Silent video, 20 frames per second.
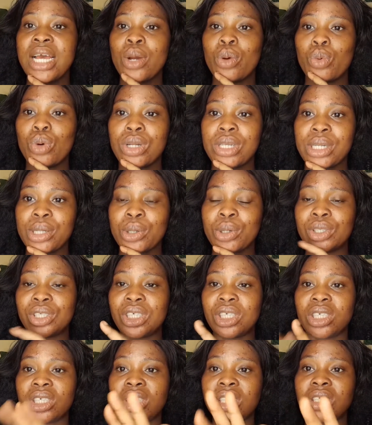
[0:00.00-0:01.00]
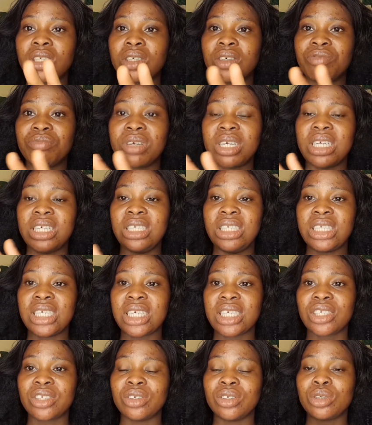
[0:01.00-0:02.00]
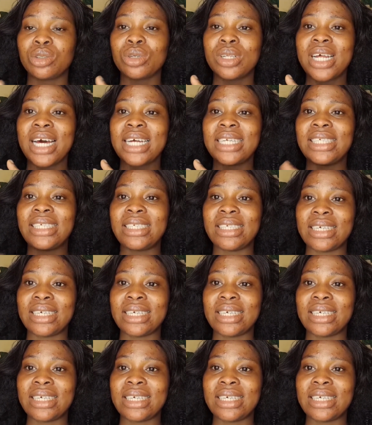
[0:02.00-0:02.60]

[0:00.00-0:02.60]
what's it called, she's going to give me injections. So that